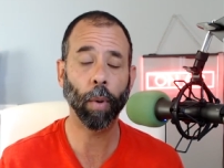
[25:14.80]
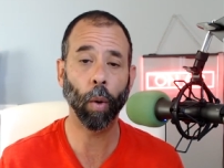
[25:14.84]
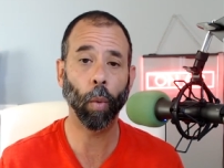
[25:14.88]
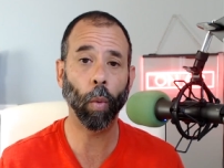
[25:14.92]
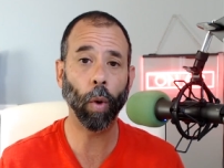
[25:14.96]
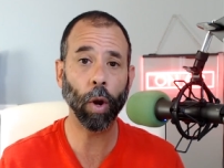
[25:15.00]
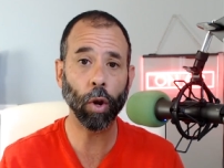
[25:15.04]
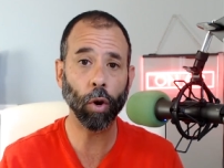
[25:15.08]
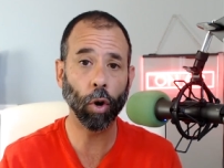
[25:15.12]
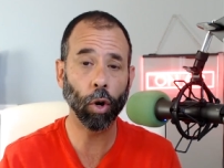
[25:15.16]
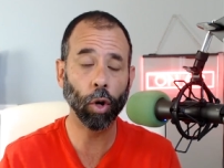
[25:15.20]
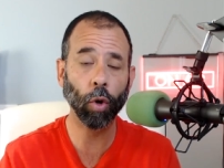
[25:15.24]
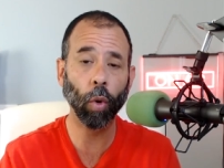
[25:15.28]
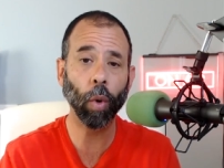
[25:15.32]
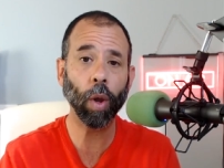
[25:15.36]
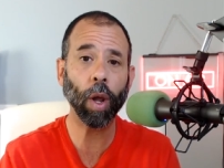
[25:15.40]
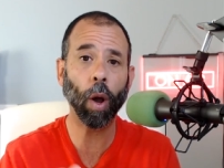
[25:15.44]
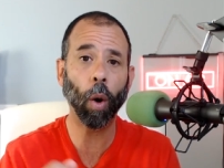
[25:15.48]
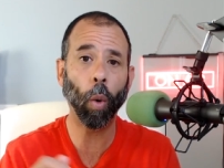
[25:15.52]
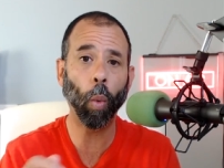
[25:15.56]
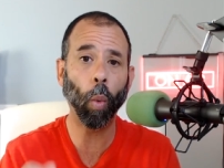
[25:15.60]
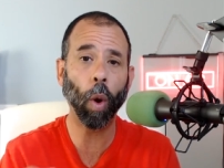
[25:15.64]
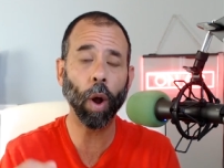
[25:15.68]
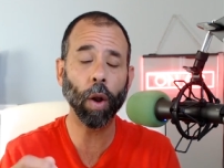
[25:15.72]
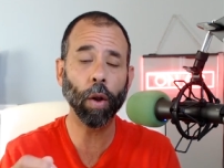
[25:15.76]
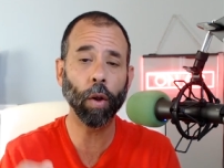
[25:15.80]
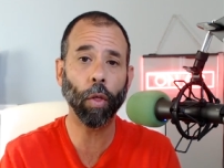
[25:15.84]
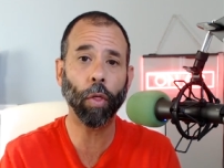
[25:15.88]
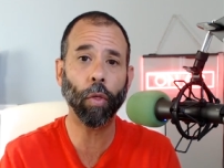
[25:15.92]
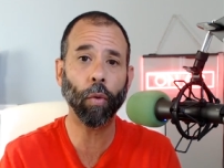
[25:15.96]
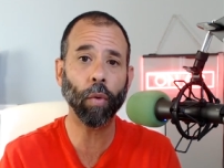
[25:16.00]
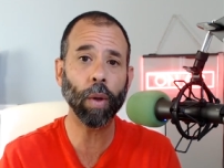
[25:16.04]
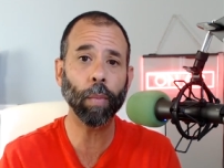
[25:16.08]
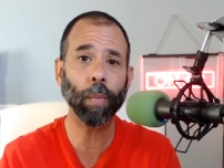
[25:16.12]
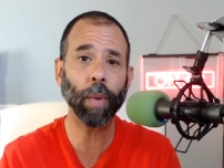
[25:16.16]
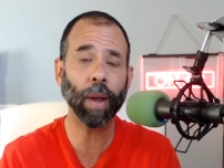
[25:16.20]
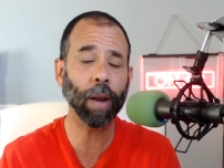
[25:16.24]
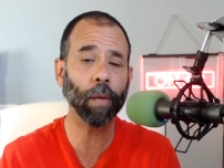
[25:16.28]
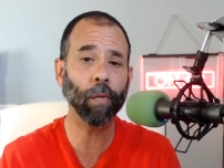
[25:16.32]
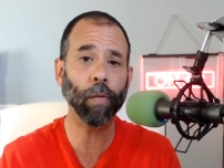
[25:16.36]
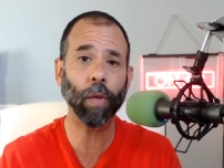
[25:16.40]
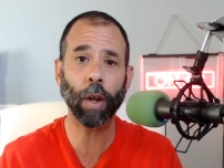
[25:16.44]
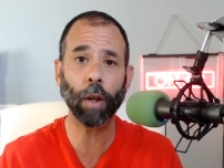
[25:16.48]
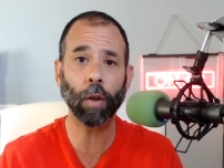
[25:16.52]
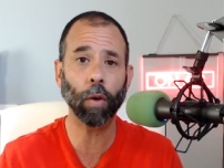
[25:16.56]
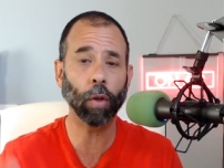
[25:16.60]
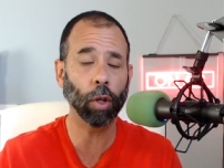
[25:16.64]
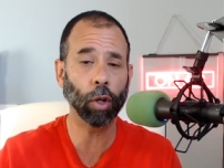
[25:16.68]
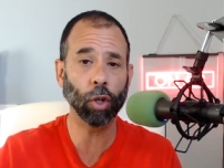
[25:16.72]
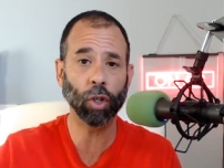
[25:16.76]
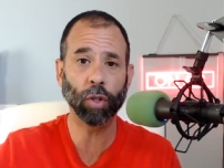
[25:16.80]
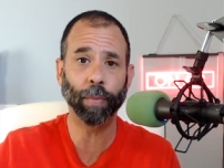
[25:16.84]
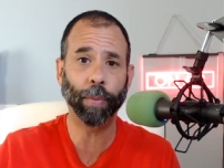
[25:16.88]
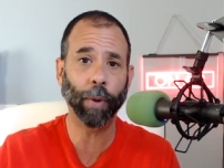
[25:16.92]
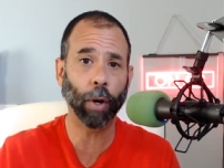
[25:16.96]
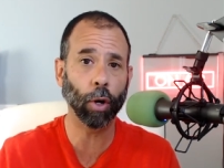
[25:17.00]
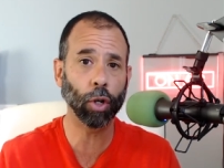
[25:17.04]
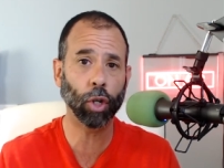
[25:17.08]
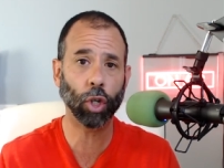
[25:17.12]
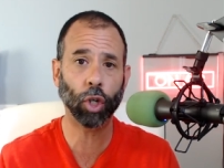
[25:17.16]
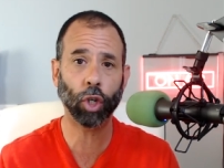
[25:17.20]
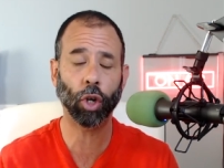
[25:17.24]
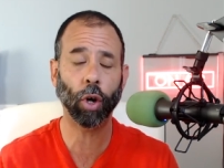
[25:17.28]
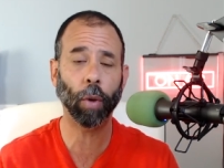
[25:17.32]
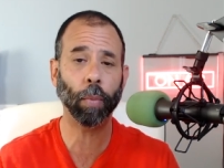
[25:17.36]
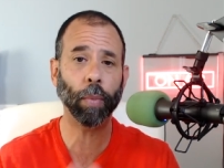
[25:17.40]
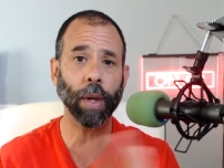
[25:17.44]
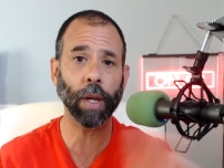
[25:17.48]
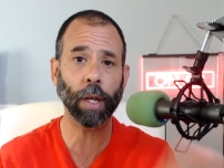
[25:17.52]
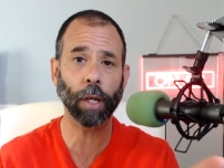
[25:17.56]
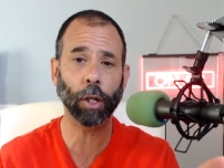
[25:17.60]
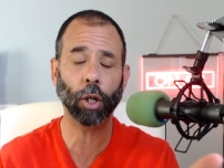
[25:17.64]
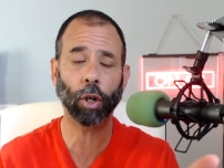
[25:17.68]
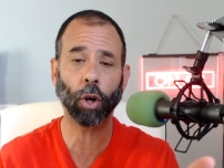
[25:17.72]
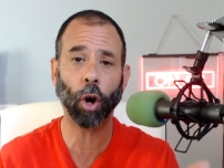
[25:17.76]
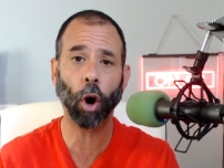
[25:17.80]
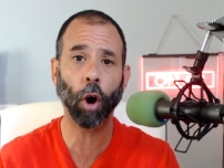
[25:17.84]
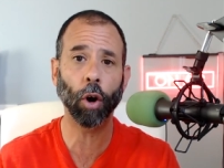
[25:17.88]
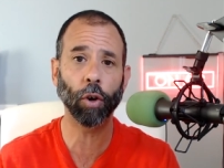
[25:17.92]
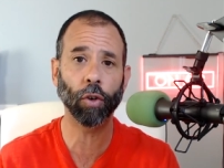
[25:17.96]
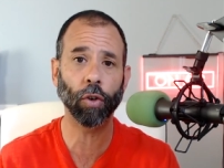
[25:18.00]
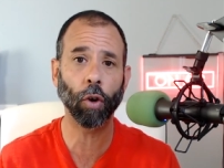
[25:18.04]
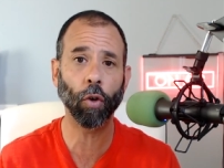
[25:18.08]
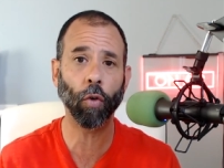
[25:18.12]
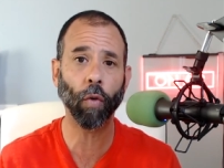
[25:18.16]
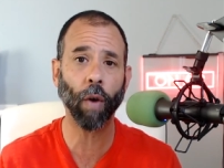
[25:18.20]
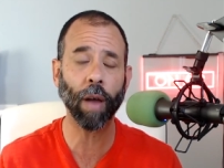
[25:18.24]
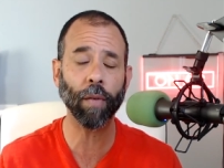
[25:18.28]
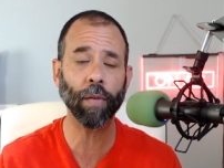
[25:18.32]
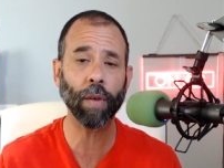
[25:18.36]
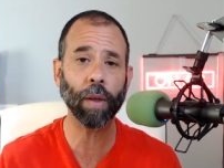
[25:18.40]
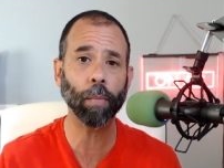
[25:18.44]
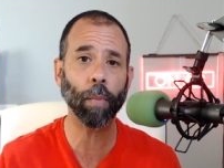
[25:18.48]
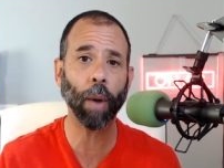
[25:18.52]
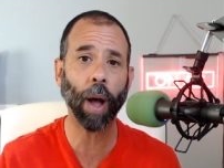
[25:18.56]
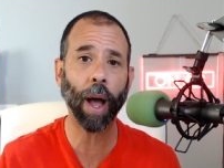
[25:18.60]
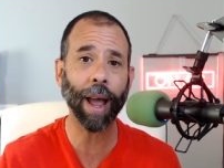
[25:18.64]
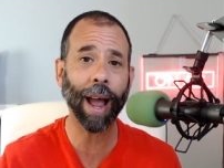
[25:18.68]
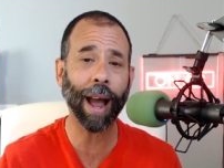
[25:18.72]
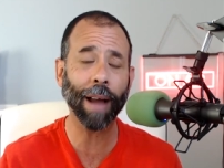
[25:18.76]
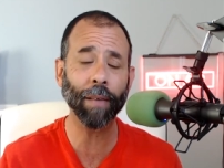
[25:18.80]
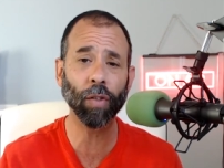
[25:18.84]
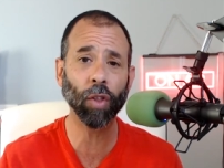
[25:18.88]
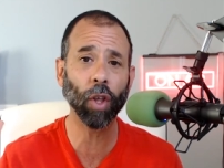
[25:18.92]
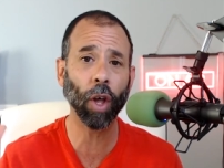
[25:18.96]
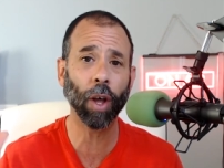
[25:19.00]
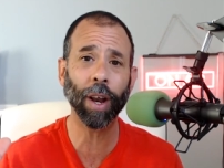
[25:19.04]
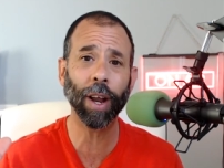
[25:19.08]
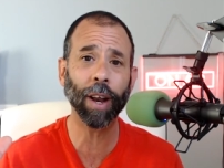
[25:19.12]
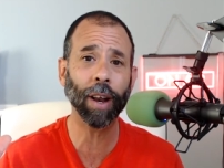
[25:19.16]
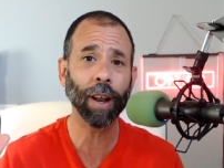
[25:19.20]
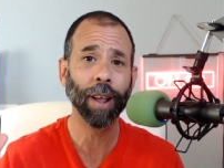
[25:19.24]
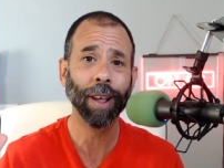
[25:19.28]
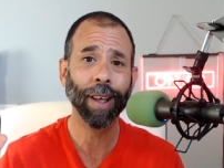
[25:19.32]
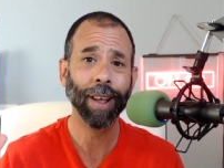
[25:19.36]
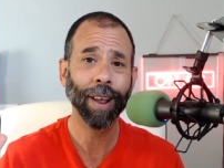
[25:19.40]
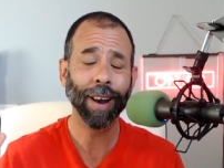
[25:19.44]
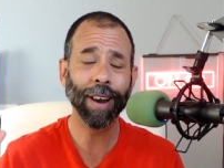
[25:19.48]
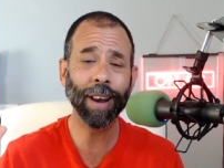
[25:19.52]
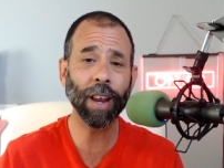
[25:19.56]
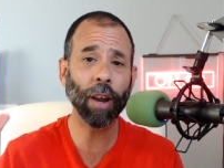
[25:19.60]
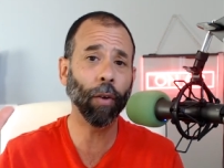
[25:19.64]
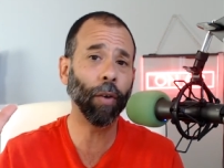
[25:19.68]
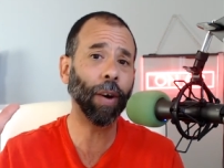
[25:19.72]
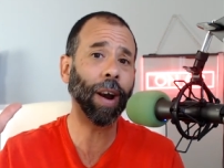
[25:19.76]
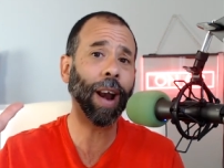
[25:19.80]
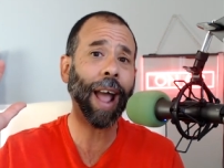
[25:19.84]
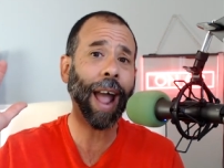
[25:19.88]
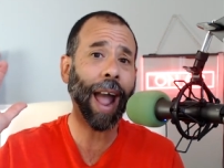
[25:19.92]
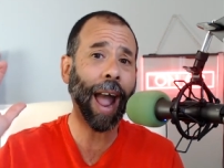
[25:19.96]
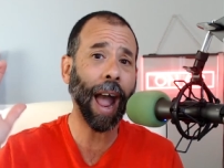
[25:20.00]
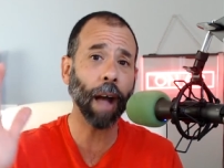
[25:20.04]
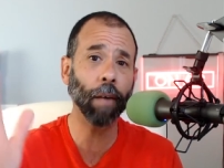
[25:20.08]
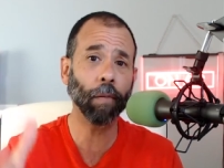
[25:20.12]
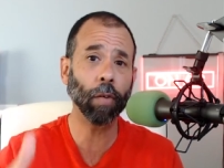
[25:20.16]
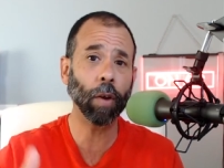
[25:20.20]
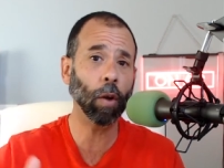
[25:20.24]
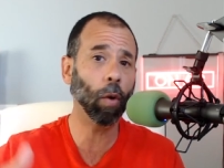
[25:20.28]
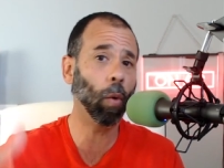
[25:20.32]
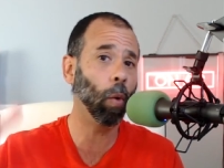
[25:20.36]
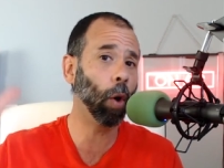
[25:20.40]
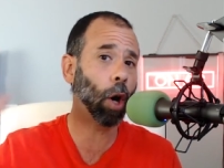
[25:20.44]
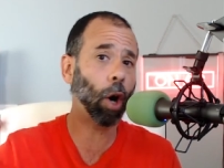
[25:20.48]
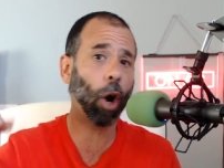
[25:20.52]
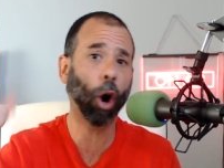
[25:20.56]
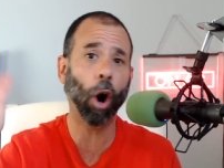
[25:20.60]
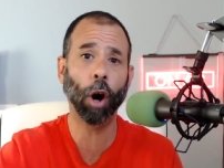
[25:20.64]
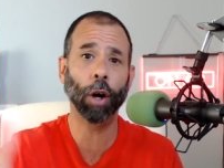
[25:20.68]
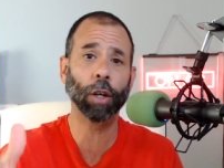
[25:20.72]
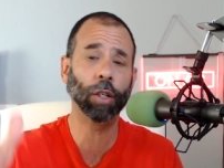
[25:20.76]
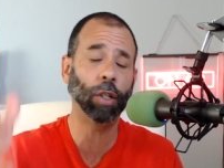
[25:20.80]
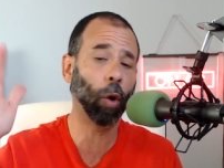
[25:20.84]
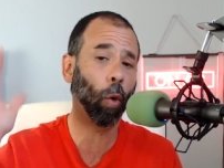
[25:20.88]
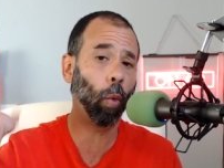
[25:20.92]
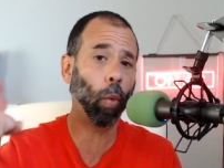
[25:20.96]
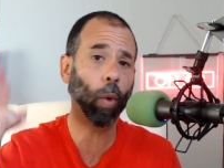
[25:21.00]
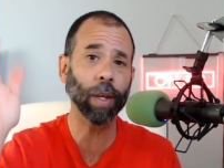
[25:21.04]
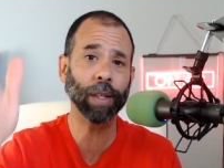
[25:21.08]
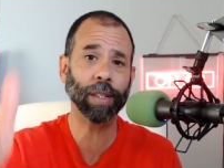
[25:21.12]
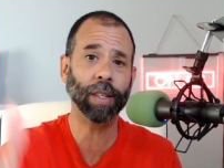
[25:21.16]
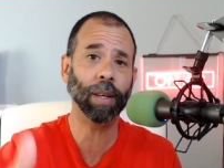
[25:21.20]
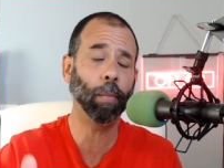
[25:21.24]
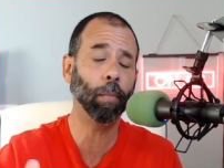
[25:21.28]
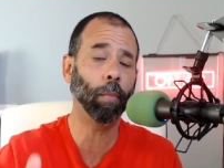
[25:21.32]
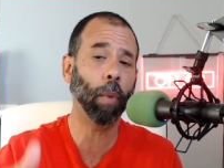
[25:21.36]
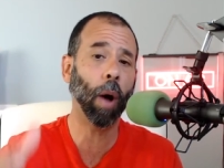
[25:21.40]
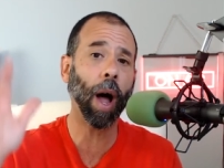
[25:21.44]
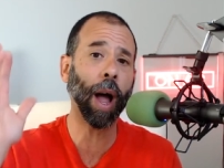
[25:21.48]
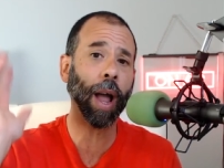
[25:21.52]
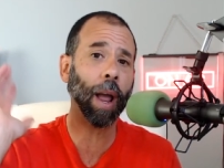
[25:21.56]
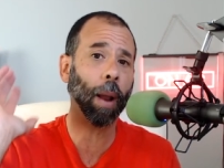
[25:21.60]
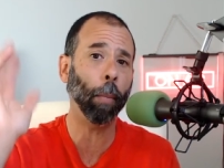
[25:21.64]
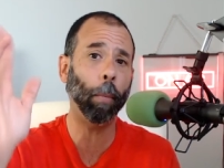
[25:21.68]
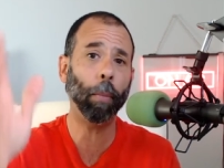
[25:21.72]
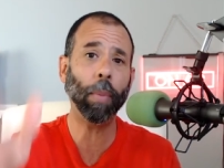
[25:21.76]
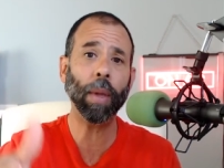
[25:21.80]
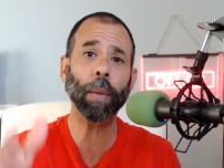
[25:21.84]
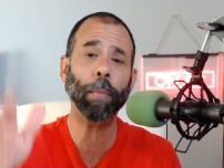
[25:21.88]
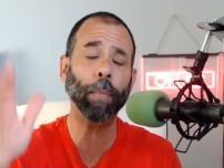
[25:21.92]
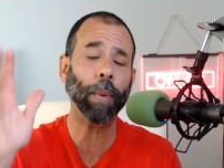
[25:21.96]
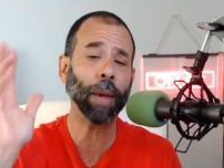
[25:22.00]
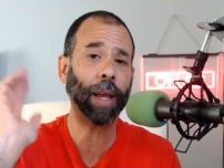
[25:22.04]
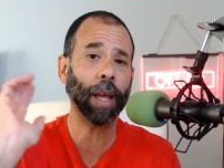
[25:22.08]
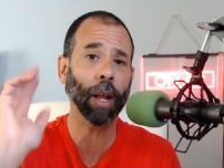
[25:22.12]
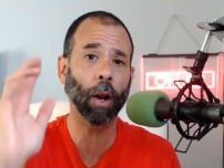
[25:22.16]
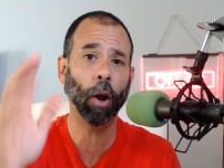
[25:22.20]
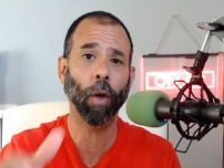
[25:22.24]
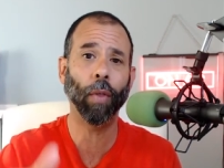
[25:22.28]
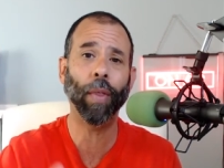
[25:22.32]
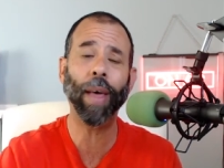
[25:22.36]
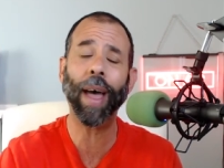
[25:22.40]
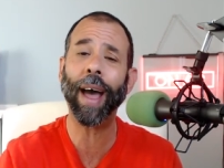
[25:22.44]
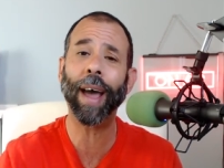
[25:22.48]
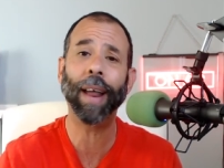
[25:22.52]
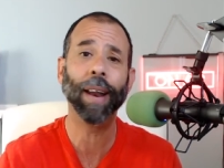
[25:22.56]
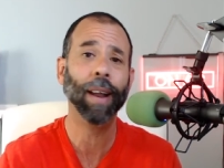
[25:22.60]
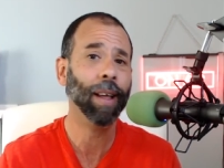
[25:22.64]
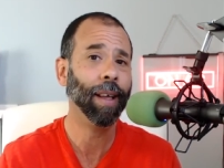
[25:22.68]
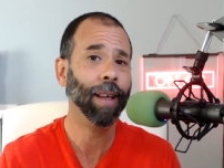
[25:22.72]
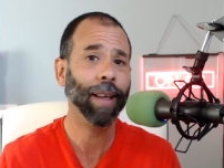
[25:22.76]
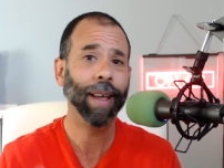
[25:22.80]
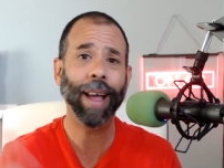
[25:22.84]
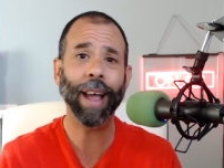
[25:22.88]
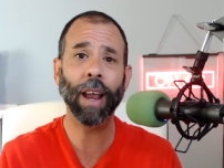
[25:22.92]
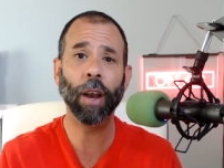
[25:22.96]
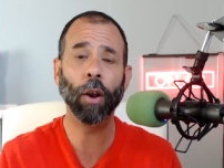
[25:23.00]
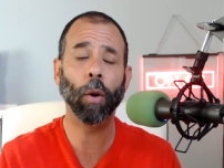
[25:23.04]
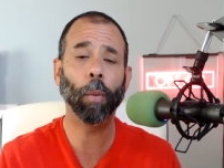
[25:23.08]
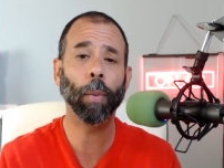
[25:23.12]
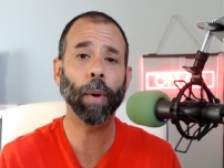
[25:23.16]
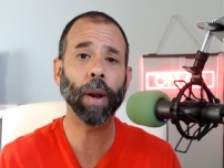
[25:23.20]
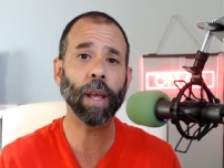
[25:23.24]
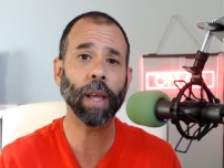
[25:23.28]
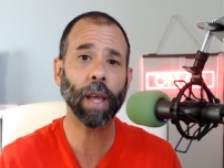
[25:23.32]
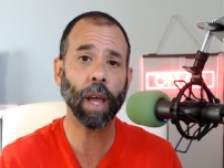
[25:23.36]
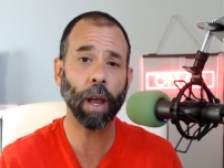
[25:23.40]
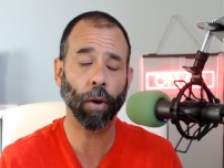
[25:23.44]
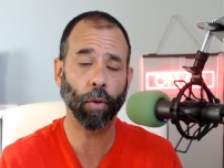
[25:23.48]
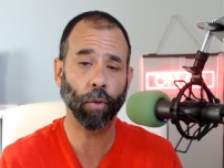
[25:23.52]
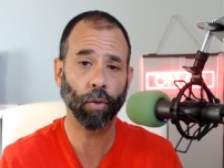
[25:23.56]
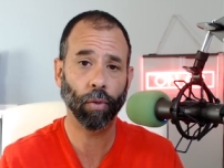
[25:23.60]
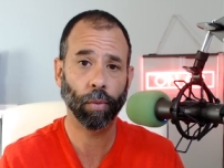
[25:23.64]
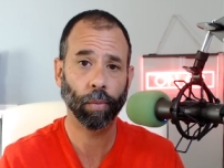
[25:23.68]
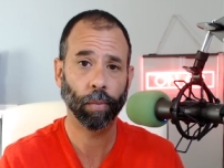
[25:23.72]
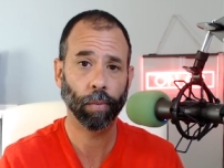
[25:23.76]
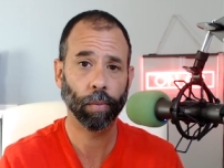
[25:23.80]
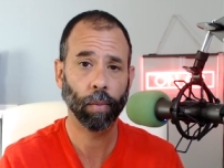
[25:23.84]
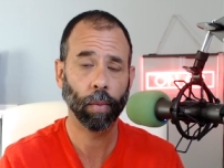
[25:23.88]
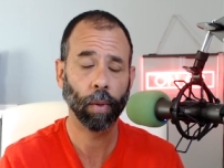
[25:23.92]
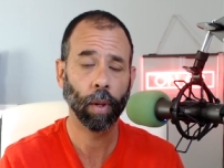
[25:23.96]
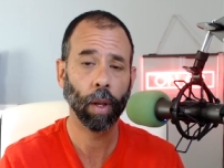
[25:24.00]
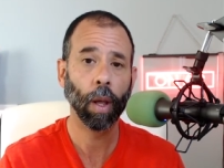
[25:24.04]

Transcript: But when you're doing a one to three minute video and there's birds chirping and cars are driving by, I've done it near an avenue where cars are whizzing by and beeping and all that, and nobody cares